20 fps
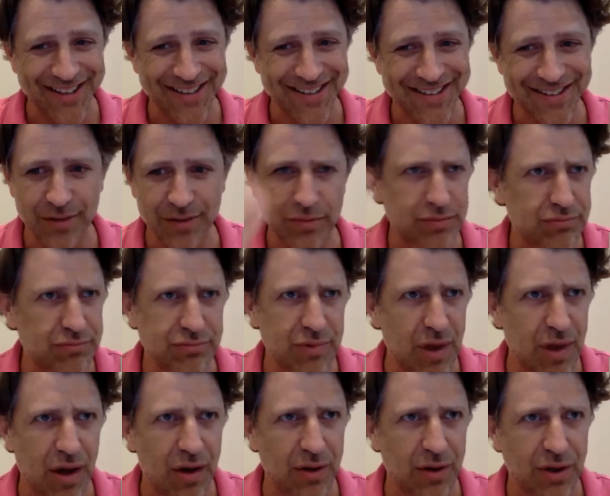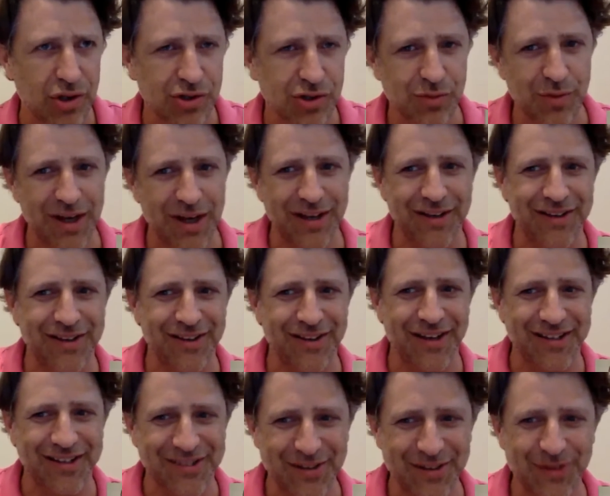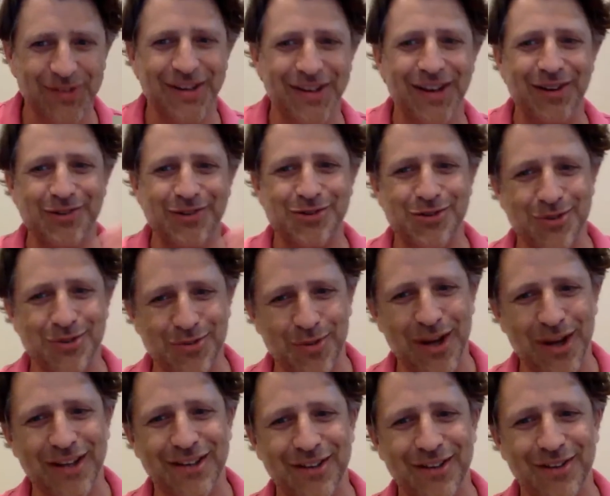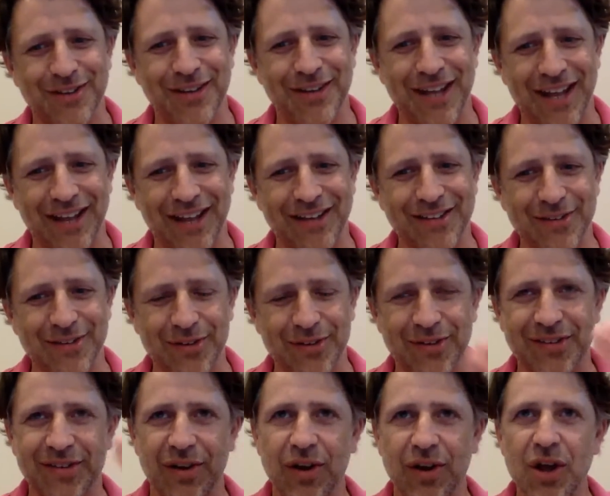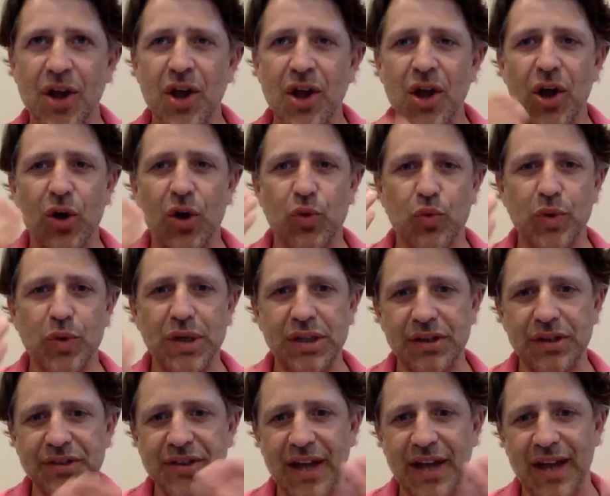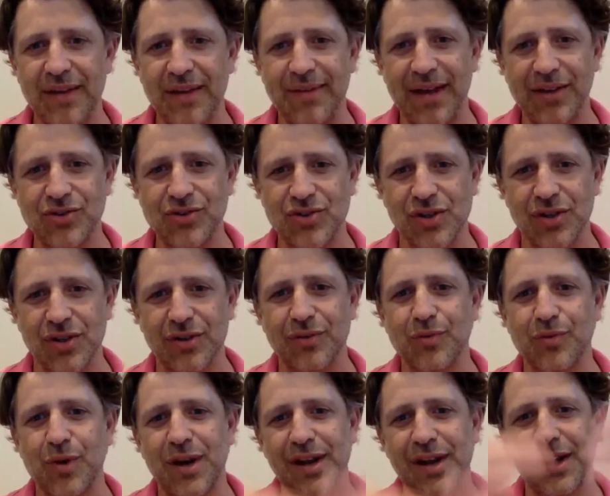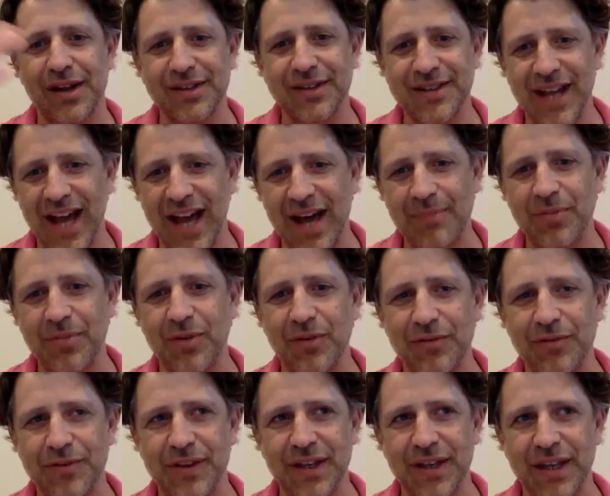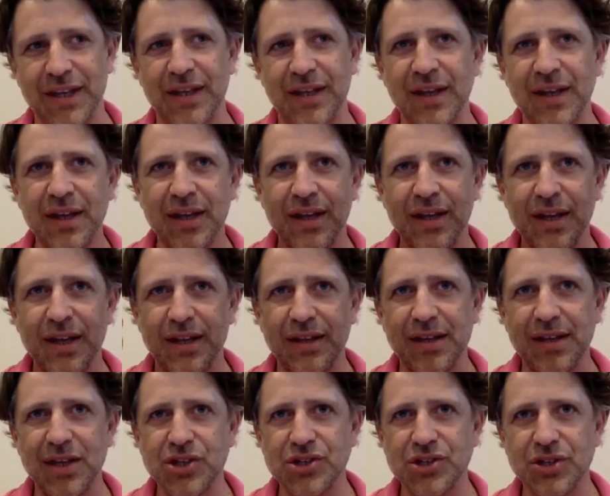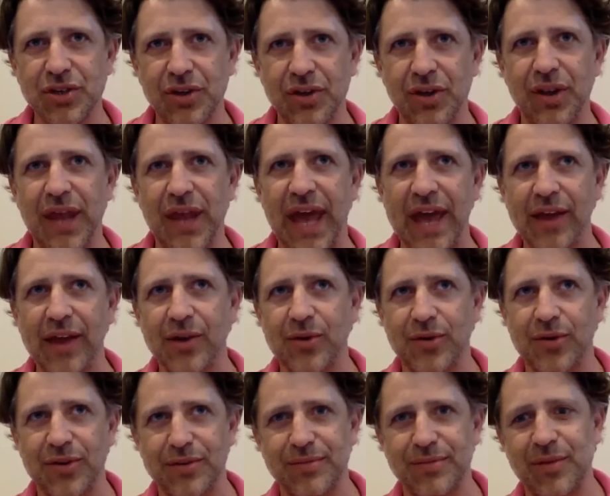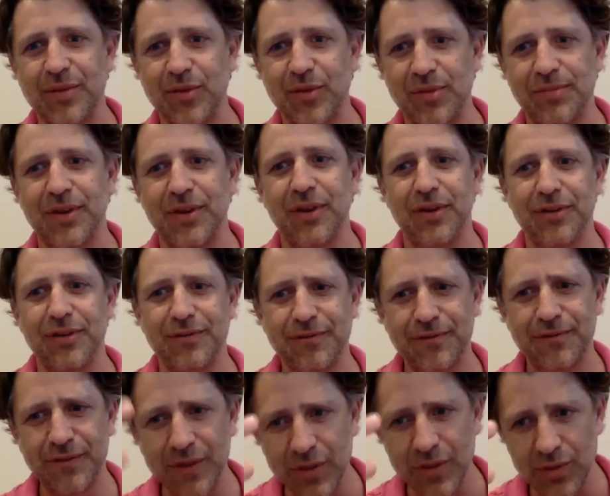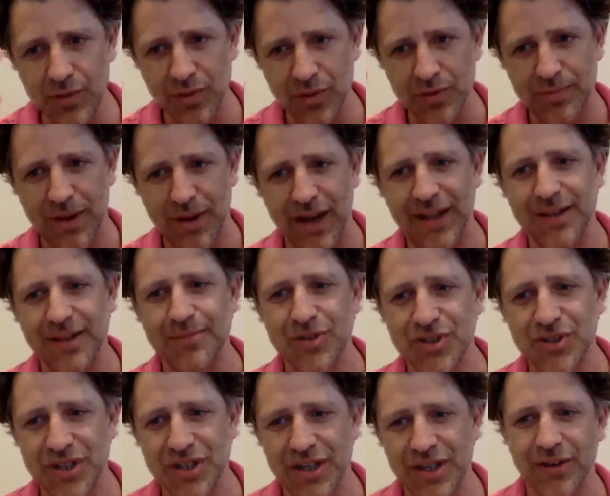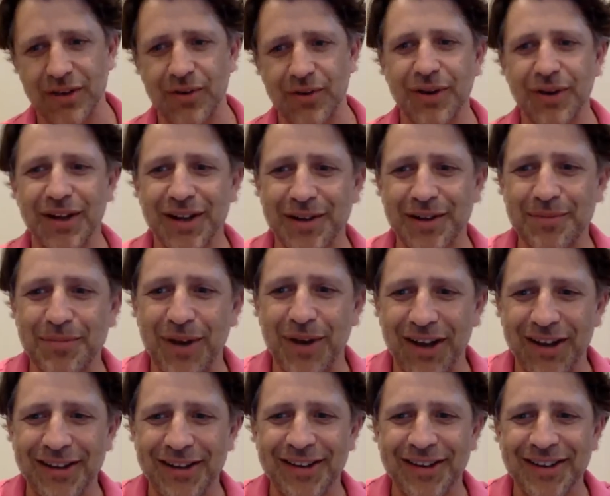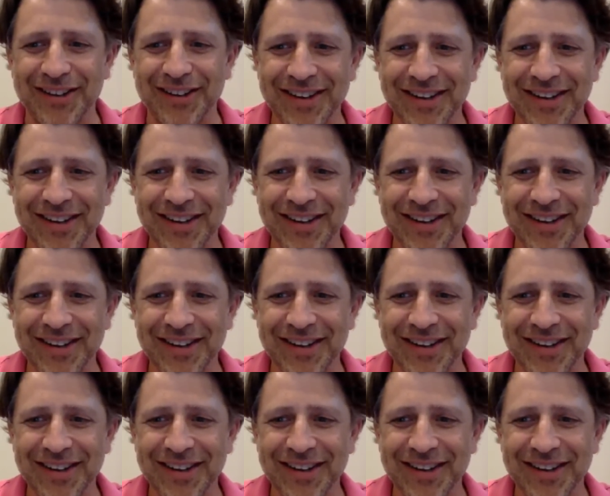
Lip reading: So, no, you shouldn't wait until next Tuesday. You should wait till today. So there's a real-time engine running on top of the initial algorithm that we built, fueled by the machine learning behind it.